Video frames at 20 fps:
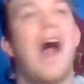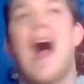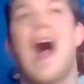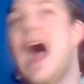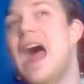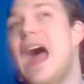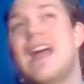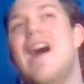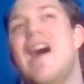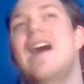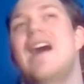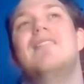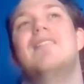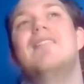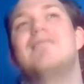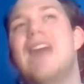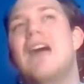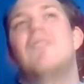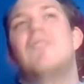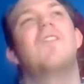I kind
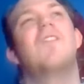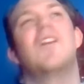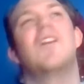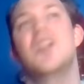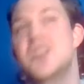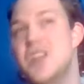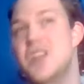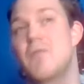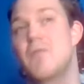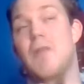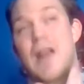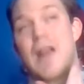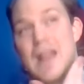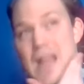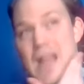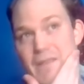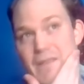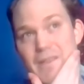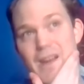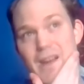of, that first year when I
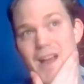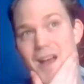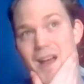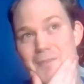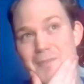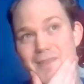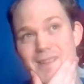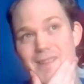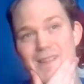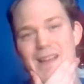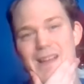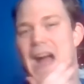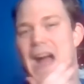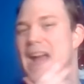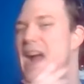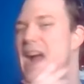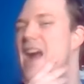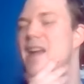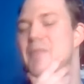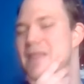gave it up, I
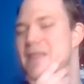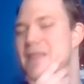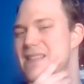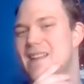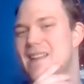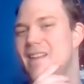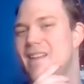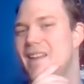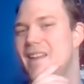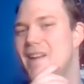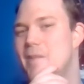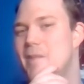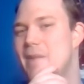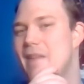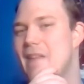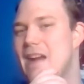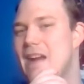kind of missed it a little bit.